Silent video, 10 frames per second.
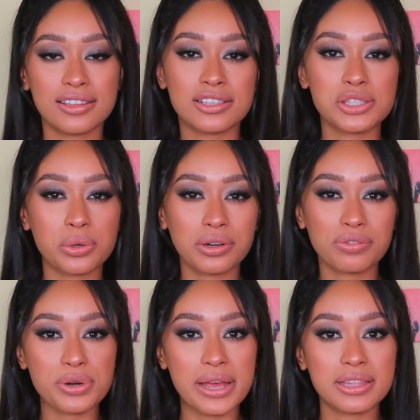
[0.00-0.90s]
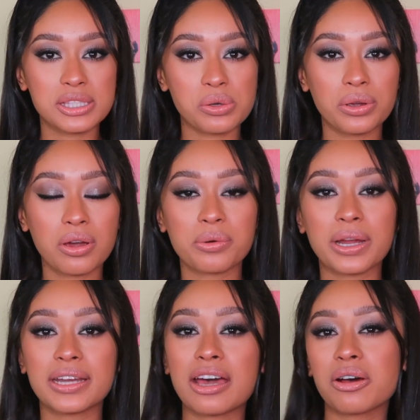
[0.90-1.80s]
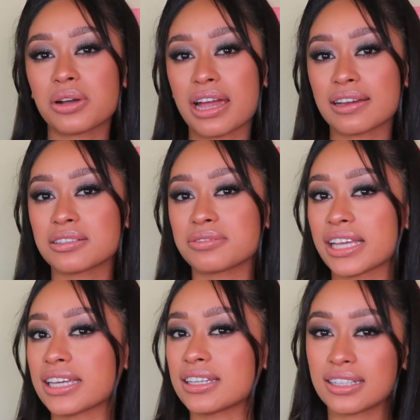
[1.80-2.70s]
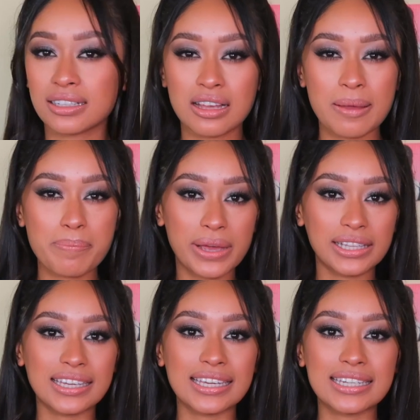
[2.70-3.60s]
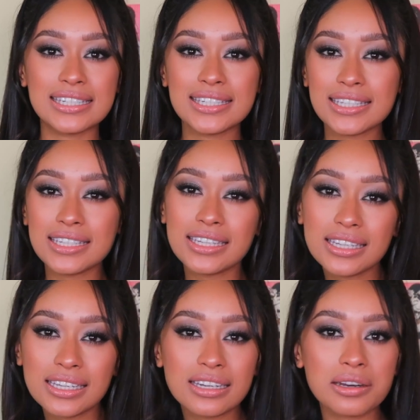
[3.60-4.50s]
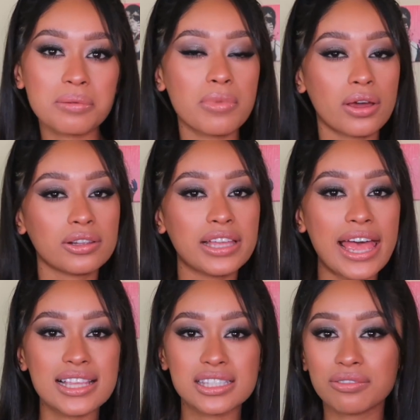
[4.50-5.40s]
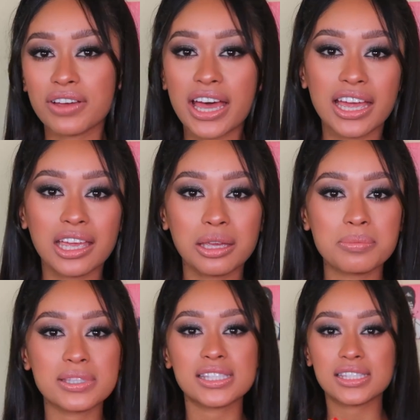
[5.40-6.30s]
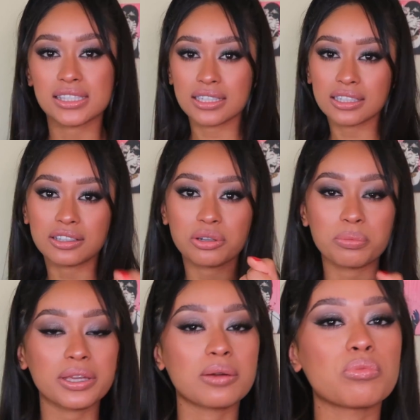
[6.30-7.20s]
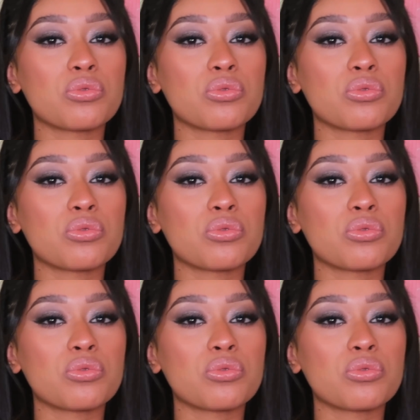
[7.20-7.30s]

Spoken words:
sort of trend that's going on right now, kind of like Bella Hadid, model-esque vibes, a little bit